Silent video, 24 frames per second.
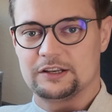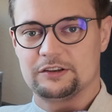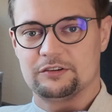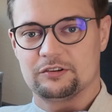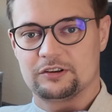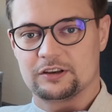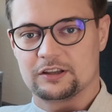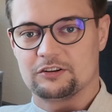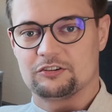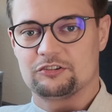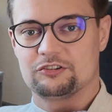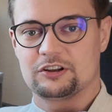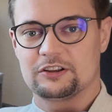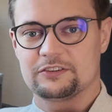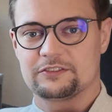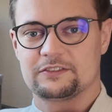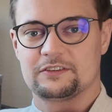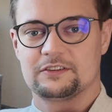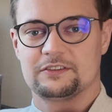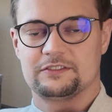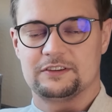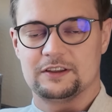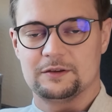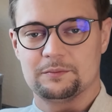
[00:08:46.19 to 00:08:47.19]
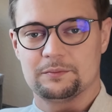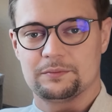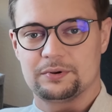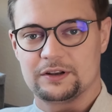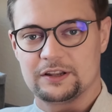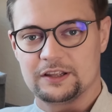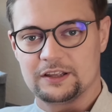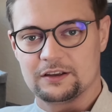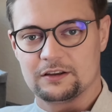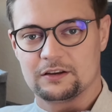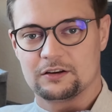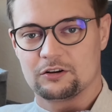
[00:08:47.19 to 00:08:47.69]
and you can just
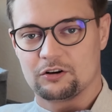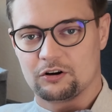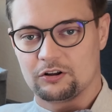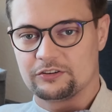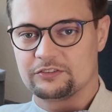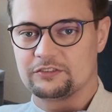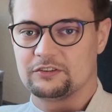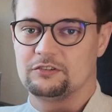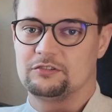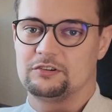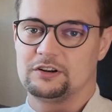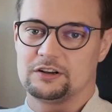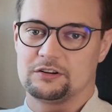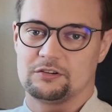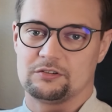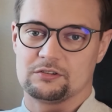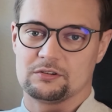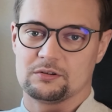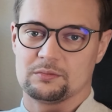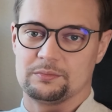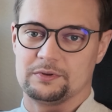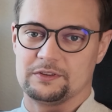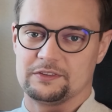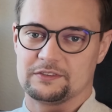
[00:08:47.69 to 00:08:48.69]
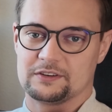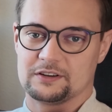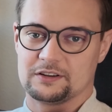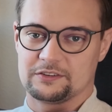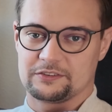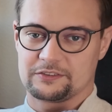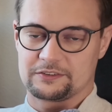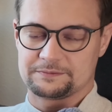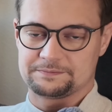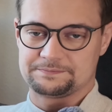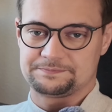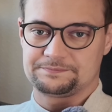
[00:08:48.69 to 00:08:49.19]
simply concentrate on your
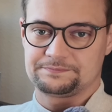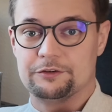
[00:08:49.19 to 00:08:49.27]
business.